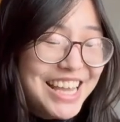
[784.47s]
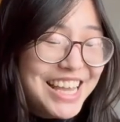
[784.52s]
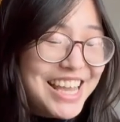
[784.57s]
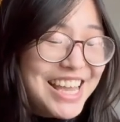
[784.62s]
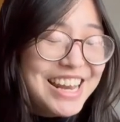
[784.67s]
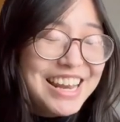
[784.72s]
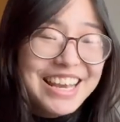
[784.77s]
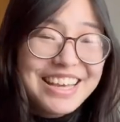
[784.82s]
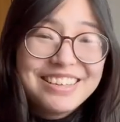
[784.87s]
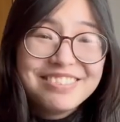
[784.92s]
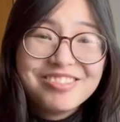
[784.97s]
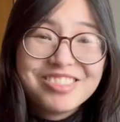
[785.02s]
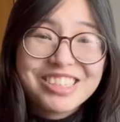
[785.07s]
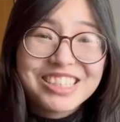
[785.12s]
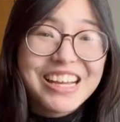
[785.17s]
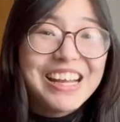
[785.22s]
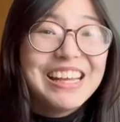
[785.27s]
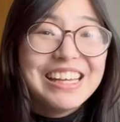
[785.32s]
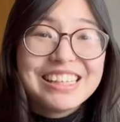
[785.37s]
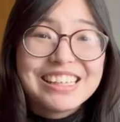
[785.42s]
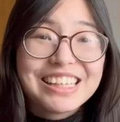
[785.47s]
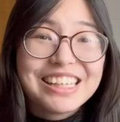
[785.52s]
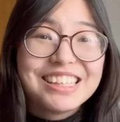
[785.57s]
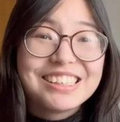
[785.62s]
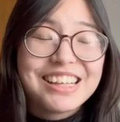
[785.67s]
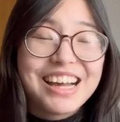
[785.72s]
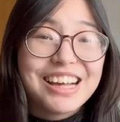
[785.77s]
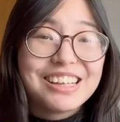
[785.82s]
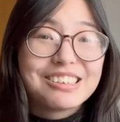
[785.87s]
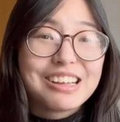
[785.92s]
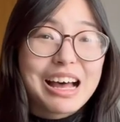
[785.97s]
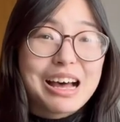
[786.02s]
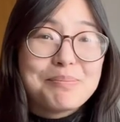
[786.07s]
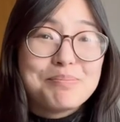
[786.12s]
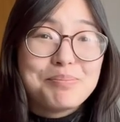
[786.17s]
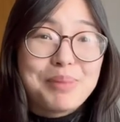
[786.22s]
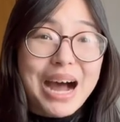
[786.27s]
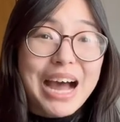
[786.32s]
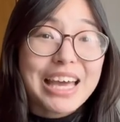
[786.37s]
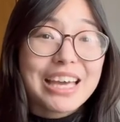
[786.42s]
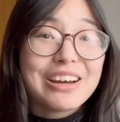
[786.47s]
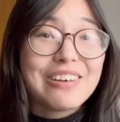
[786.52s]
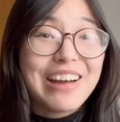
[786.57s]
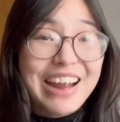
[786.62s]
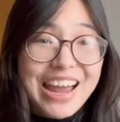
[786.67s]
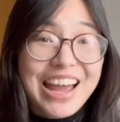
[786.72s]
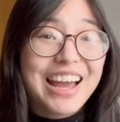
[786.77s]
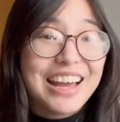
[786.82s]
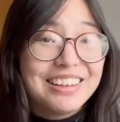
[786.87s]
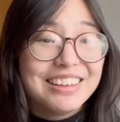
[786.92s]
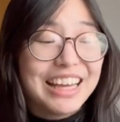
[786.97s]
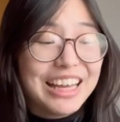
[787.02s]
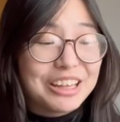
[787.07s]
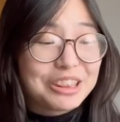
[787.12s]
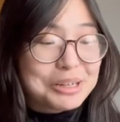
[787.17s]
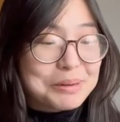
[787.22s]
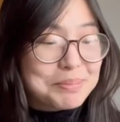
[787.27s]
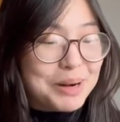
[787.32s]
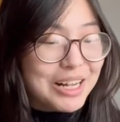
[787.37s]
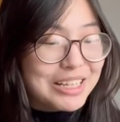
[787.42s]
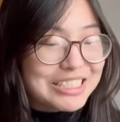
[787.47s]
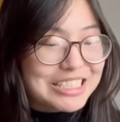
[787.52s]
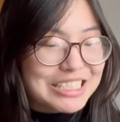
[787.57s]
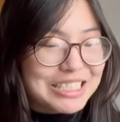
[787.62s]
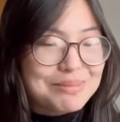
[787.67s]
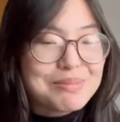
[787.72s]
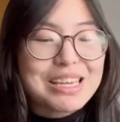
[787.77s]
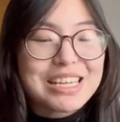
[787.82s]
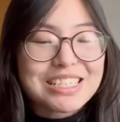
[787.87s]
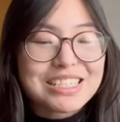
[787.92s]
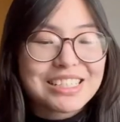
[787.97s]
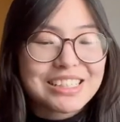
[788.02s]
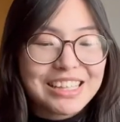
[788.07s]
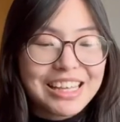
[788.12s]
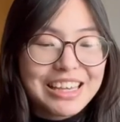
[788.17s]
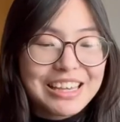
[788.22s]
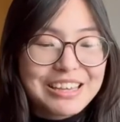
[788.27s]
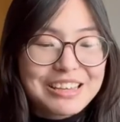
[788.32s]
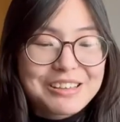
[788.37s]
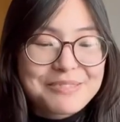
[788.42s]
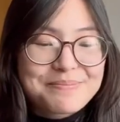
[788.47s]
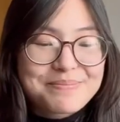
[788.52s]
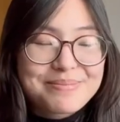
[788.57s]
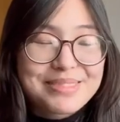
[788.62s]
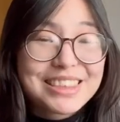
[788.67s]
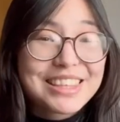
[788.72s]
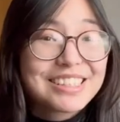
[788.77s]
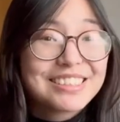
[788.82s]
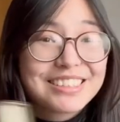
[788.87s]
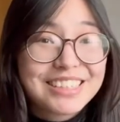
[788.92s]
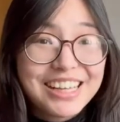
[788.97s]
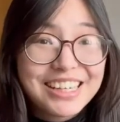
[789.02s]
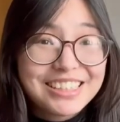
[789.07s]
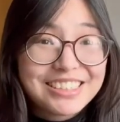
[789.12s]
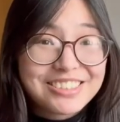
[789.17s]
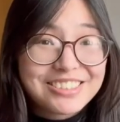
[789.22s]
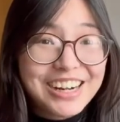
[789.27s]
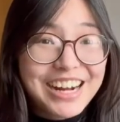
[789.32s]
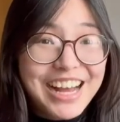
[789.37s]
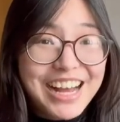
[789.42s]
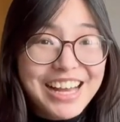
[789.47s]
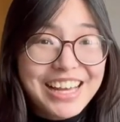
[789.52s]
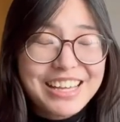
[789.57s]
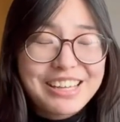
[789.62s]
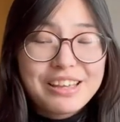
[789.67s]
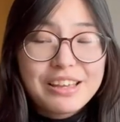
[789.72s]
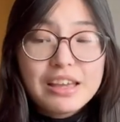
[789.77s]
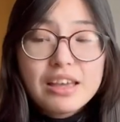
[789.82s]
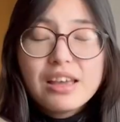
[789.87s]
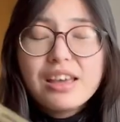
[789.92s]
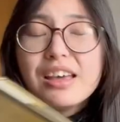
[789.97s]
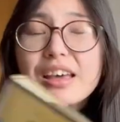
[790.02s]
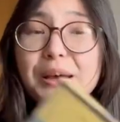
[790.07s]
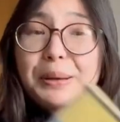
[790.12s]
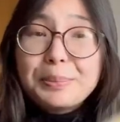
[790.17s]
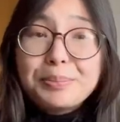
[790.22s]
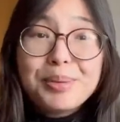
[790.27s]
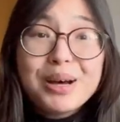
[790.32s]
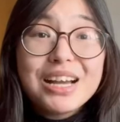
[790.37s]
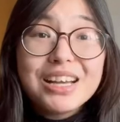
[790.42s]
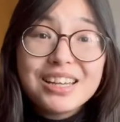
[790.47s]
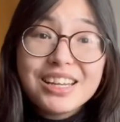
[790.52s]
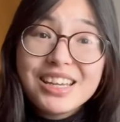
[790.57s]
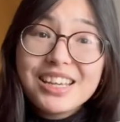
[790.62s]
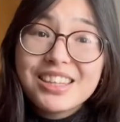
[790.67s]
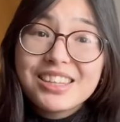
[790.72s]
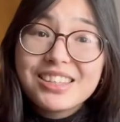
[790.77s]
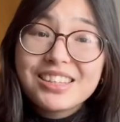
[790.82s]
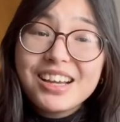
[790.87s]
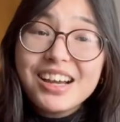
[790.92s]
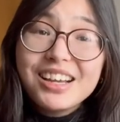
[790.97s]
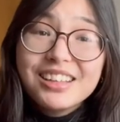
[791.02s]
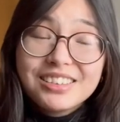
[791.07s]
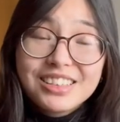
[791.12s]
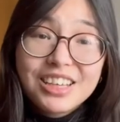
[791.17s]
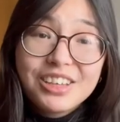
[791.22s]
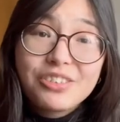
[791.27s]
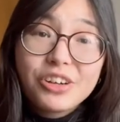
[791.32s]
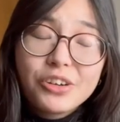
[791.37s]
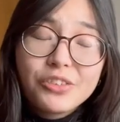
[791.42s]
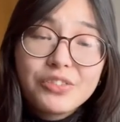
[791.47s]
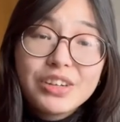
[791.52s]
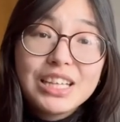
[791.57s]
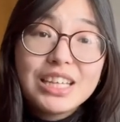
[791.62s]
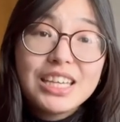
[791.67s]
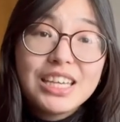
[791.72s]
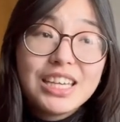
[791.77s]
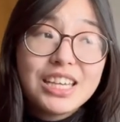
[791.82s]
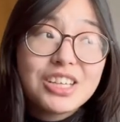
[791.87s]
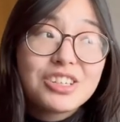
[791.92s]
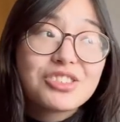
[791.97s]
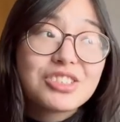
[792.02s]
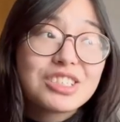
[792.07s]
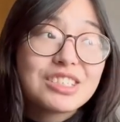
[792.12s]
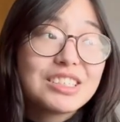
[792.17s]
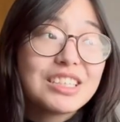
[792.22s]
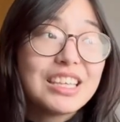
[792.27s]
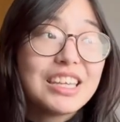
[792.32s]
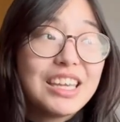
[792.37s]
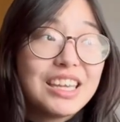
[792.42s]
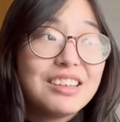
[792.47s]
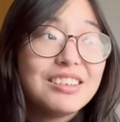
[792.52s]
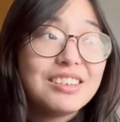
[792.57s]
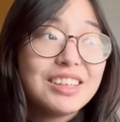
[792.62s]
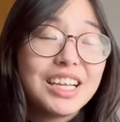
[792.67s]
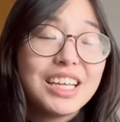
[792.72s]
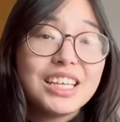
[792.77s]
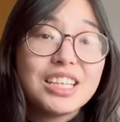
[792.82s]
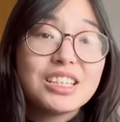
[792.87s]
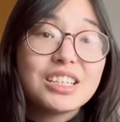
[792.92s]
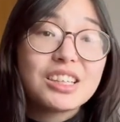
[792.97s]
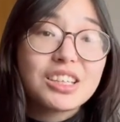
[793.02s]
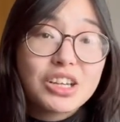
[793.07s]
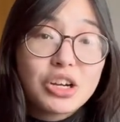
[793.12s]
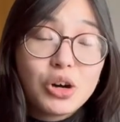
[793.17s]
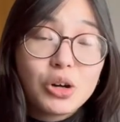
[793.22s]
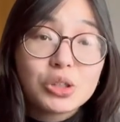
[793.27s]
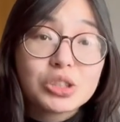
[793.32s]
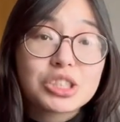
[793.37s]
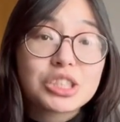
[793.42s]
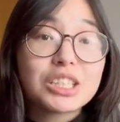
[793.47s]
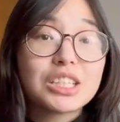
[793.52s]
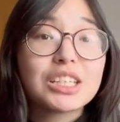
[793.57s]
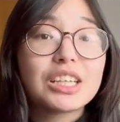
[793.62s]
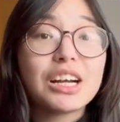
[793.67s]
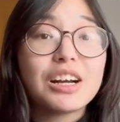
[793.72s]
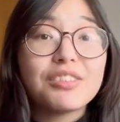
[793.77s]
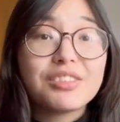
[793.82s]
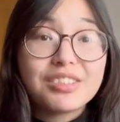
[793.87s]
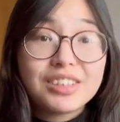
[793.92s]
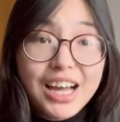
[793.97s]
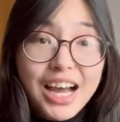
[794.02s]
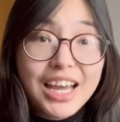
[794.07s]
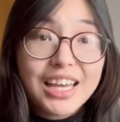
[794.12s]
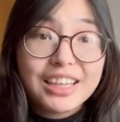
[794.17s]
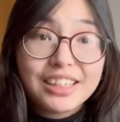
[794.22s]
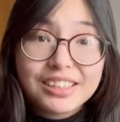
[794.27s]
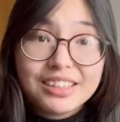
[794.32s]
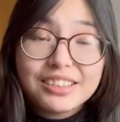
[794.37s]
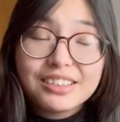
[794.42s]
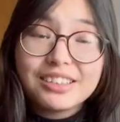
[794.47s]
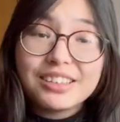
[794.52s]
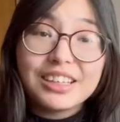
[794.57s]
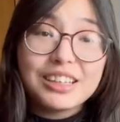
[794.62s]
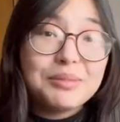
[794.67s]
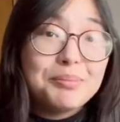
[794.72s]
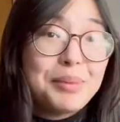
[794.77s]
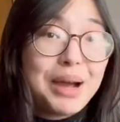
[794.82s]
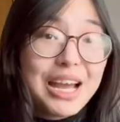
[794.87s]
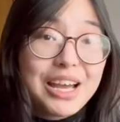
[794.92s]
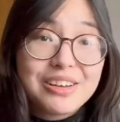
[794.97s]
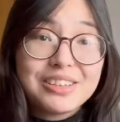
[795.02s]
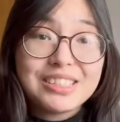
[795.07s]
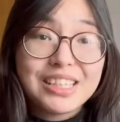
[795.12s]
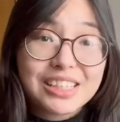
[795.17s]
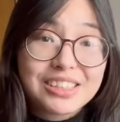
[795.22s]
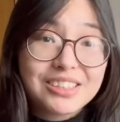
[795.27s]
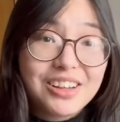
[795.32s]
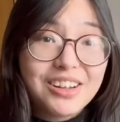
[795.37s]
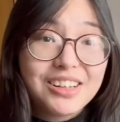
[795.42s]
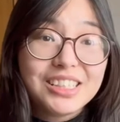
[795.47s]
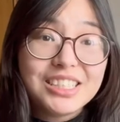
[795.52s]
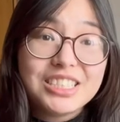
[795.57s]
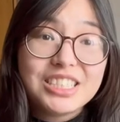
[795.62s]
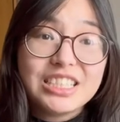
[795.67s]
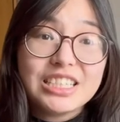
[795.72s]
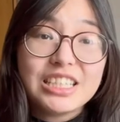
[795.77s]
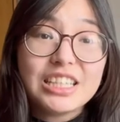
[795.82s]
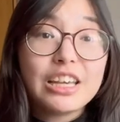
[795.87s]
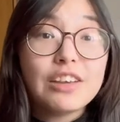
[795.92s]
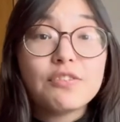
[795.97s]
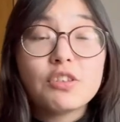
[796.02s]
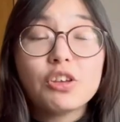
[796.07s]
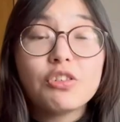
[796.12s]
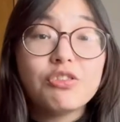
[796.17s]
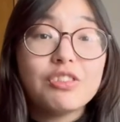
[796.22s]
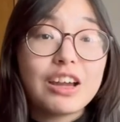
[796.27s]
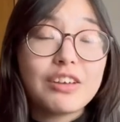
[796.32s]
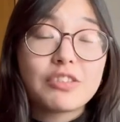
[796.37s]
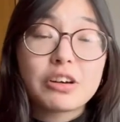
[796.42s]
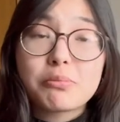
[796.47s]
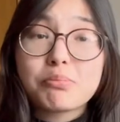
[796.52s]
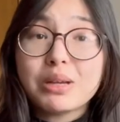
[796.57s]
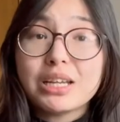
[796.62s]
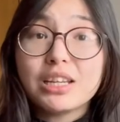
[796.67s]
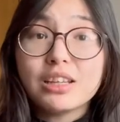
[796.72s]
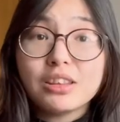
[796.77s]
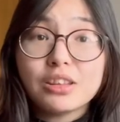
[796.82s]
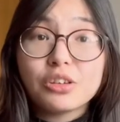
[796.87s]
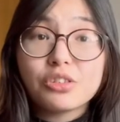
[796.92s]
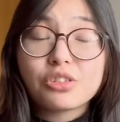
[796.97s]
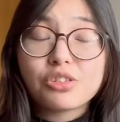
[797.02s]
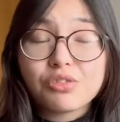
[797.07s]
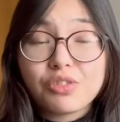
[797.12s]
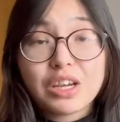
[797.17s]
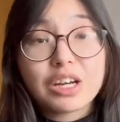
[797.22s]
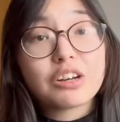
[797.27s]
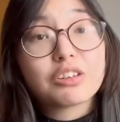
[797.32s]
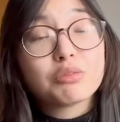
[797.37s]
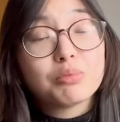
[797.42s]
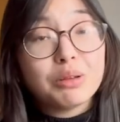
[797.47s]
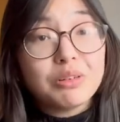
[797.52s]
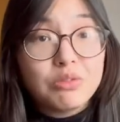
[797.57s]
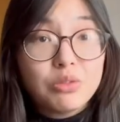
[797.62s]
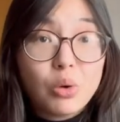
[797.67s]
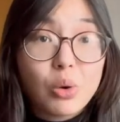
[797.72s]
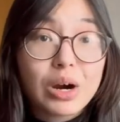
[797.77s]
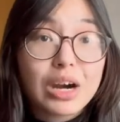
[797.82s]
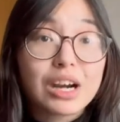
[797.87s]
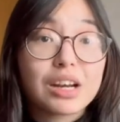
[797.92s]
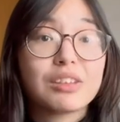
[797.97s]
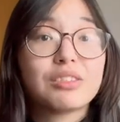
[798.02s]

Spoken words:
And I'm saying this as a bio and anthropology major, like it's kind of dry, but it does give a really interesting insight into the culture of science and biotechnology if you've never been in those spheres before.